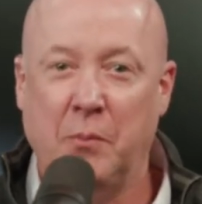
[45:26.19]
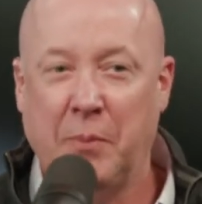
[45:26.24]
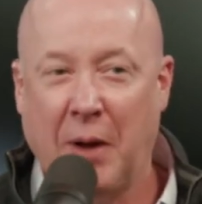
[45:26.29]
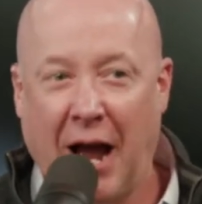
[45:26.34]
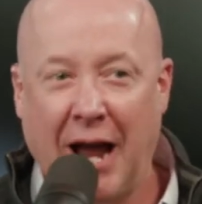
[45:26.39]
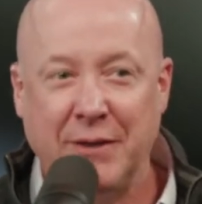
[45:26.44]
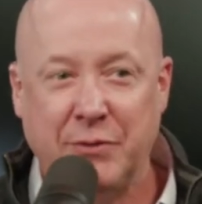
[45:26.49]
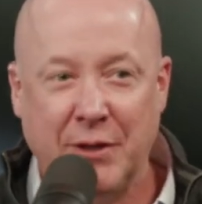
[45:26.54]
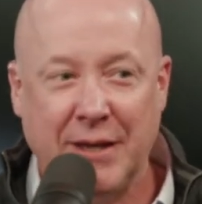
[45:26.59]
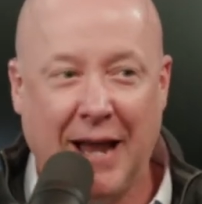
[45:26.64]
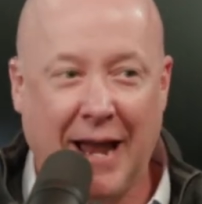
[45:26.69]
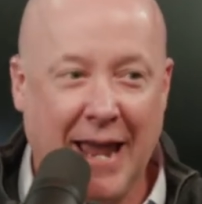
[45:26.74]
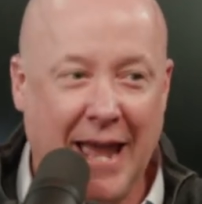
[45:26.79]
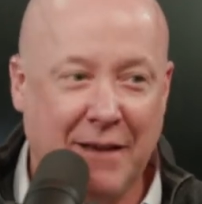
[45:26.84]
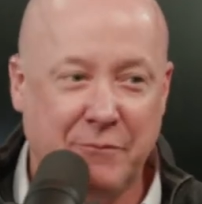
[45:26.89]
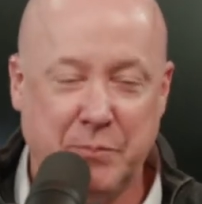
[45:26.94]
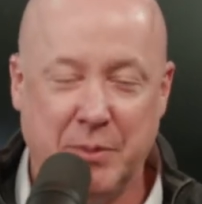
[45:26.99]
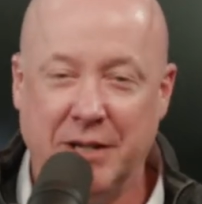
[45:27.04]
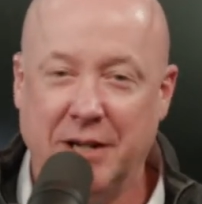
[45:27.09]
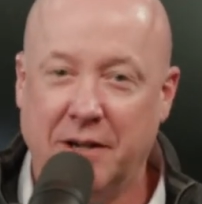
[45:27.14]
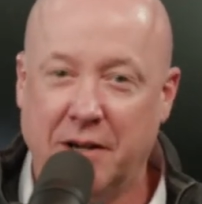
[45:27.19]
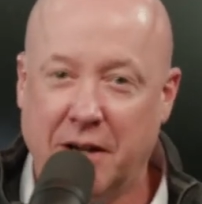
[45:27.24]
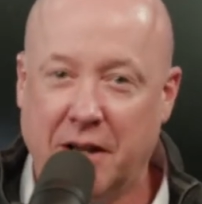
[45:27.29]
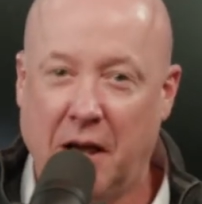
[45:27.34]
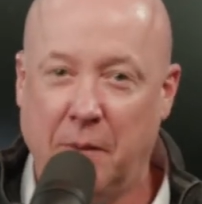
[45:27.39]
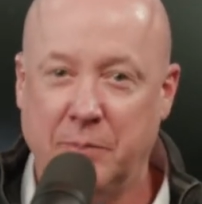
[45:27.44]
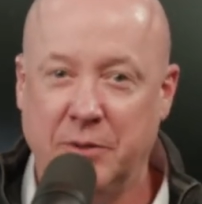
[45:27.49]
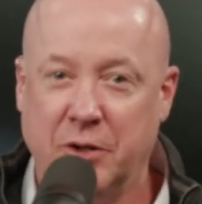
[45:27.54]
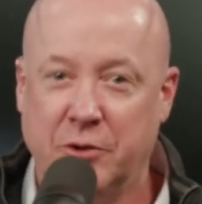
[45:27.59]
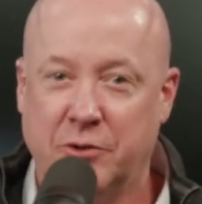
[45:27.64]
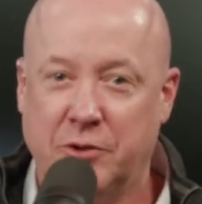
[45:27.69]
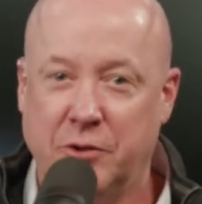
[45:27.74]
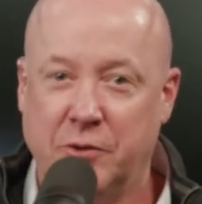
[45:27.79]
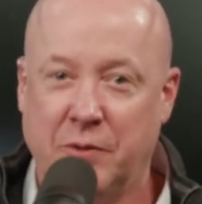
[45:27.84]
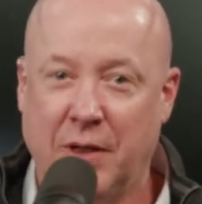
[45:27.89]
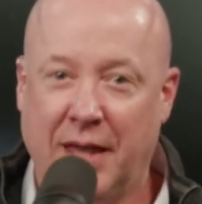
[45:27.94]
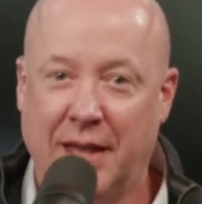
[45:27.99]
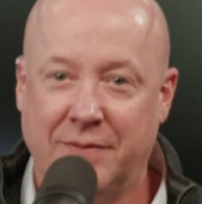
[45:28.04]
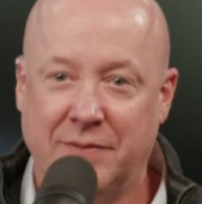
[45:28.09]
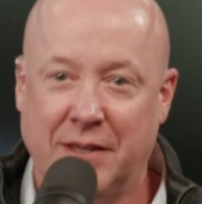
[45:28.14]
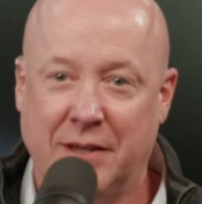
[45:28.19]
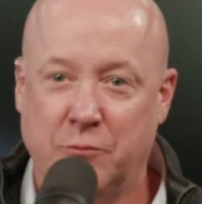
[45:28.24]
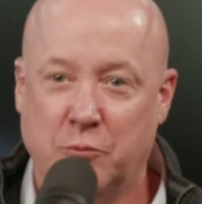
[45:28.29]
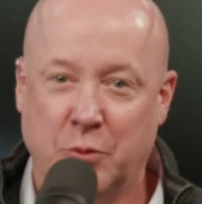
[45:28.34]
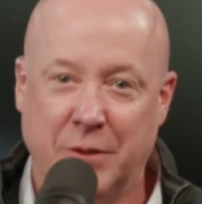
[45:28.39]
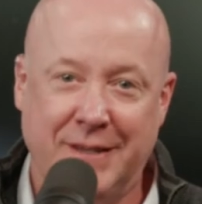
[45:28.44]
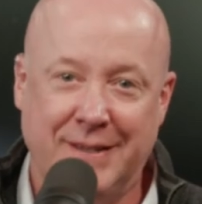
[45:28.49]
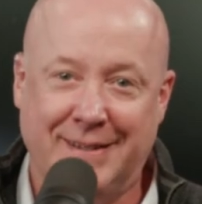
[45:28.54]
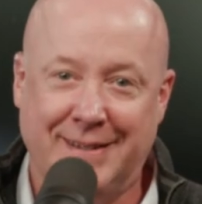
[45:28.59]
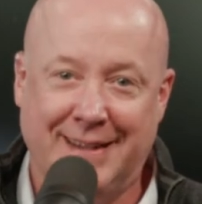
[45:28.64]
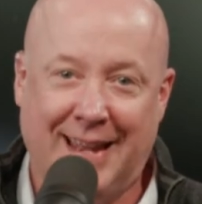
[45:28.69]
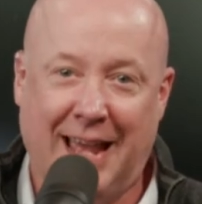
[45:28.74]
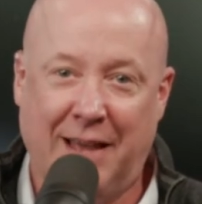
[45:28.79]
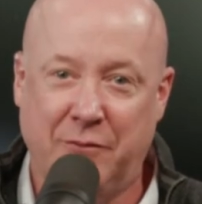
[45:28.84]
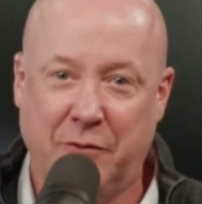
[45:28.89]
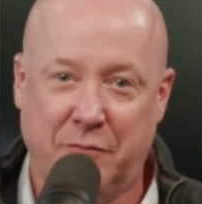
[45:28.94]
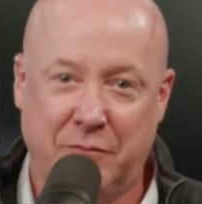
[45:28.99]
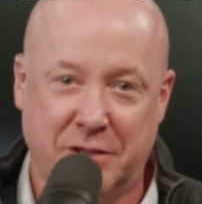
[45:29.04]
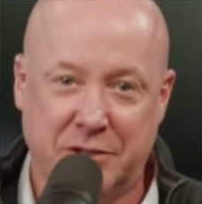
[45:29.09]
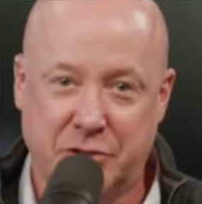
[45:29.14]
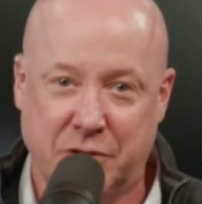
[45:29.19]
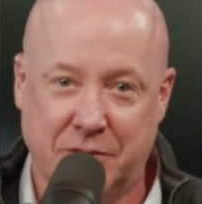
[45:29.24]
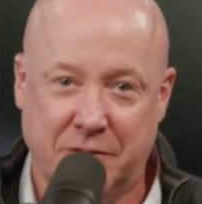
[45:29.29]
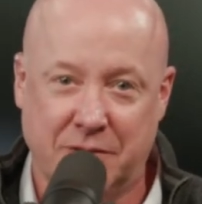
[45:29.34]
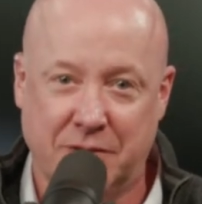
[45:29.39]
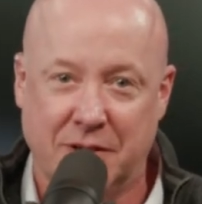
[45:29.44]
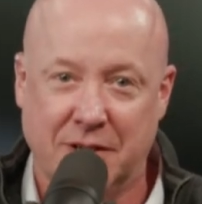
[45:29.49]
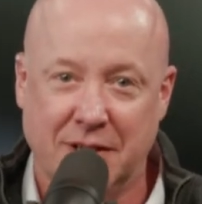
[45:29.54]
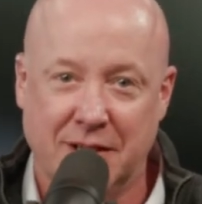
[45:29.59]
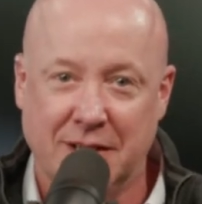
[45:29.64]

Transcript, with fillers: But I think I have been in a company or two that, that really didn't have a vision.